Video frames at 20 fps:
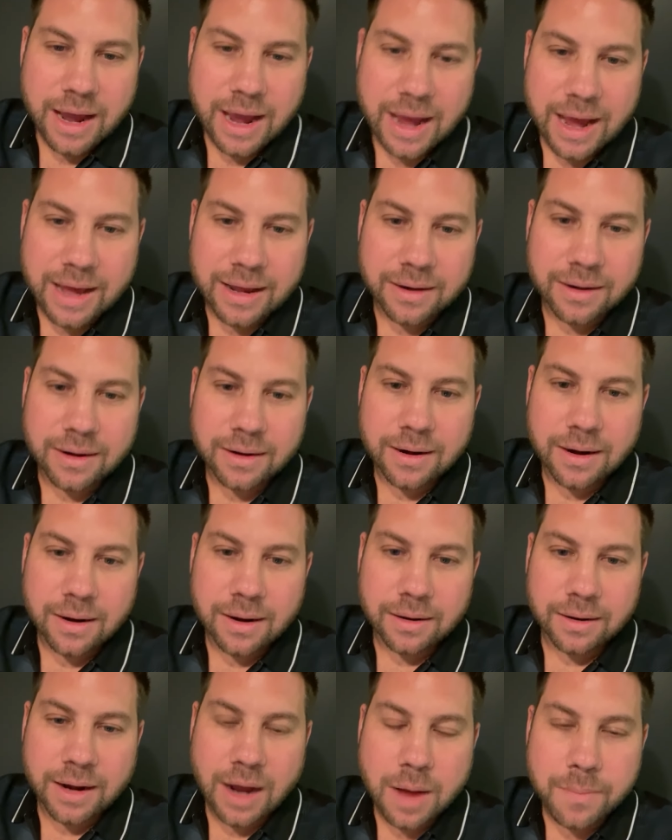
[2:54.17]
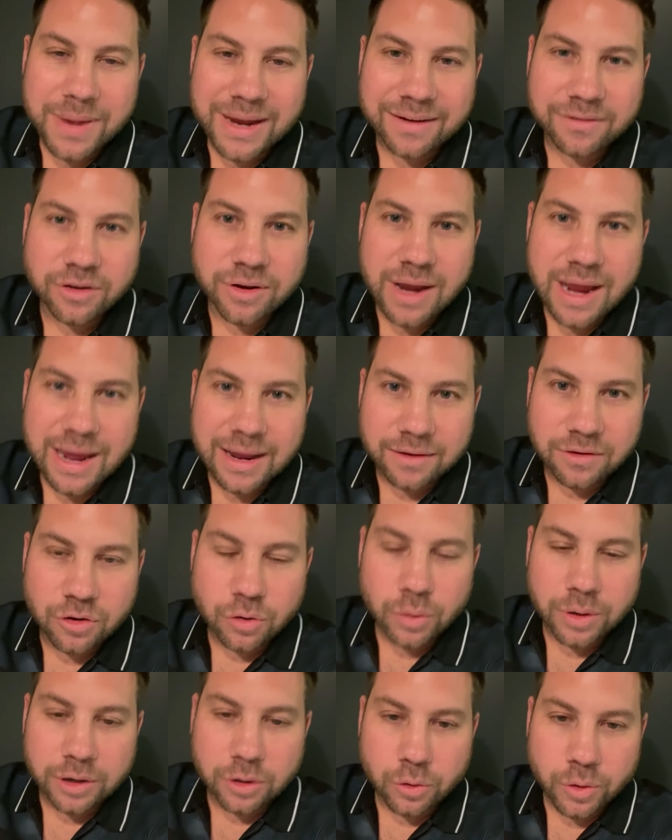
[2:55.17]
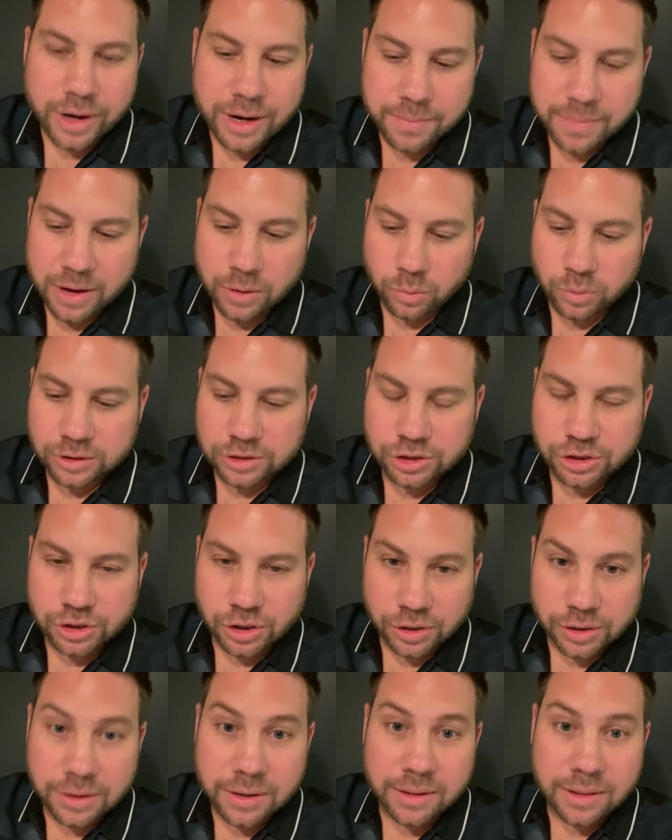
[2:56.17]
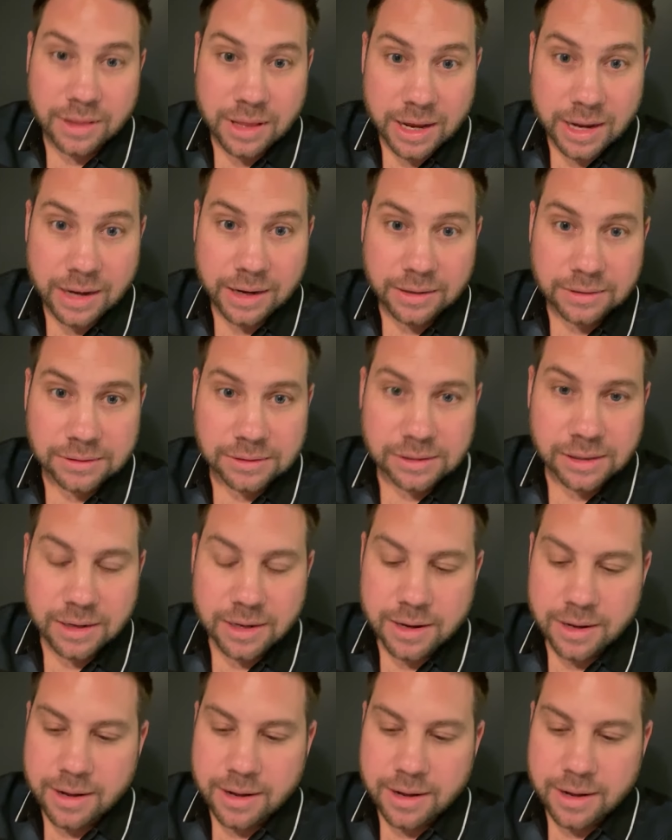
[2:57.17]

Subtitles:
and coming into agreement with certain things.